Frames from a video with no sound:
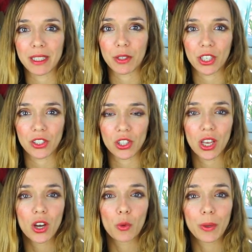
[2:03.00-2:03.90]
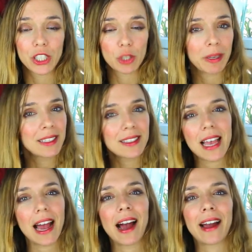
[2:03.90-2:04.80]
sessions, which means
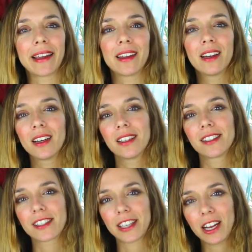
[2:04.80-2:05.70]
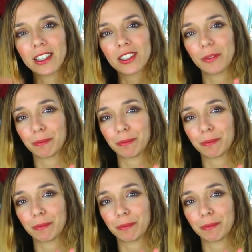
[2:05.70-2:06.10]
I sculpt